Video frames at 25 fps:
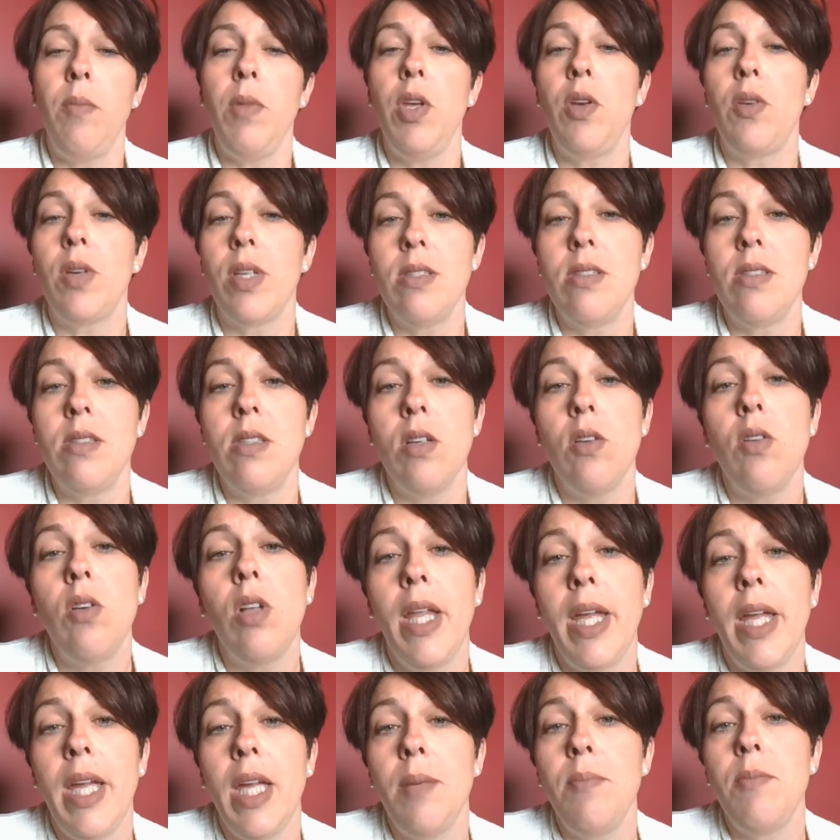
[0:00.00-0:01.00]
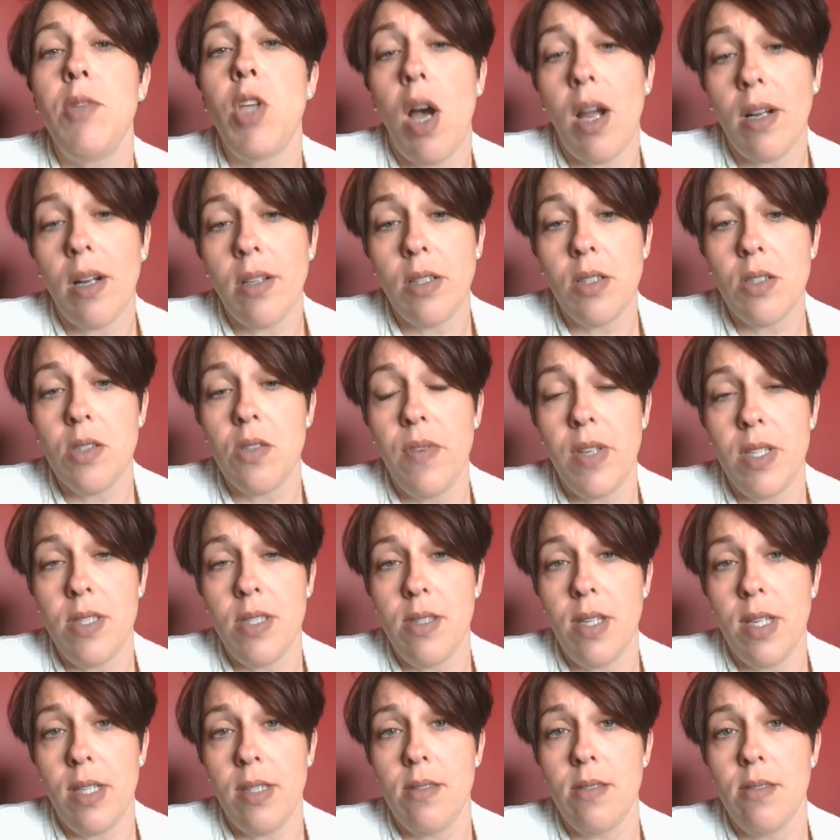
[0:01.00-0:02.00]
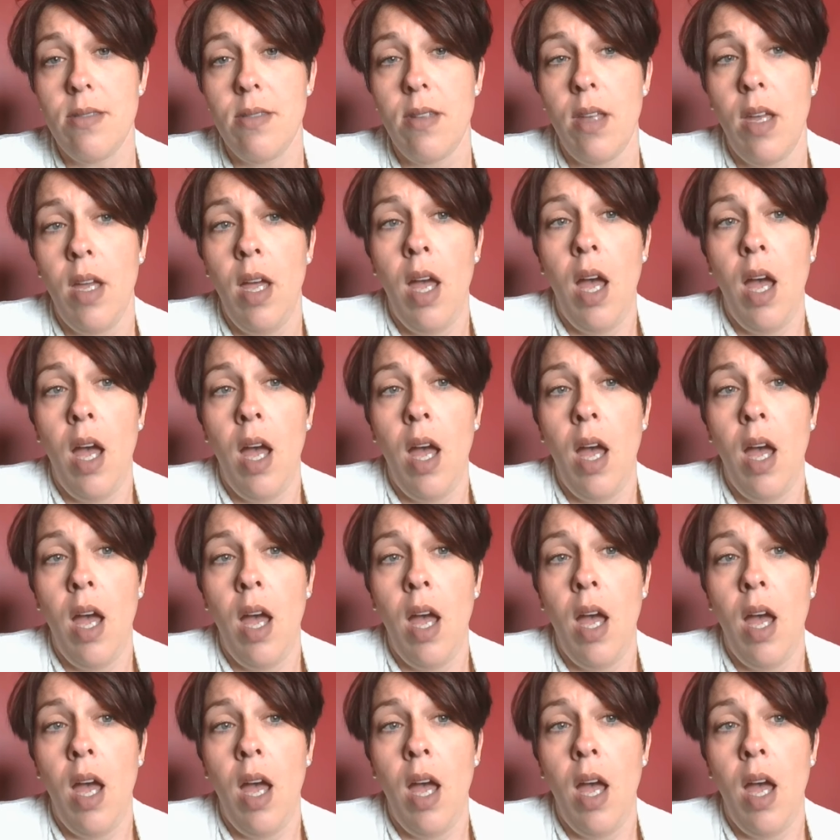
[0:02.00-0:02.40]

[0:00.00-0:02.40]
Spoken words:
You can still claim doctor's visits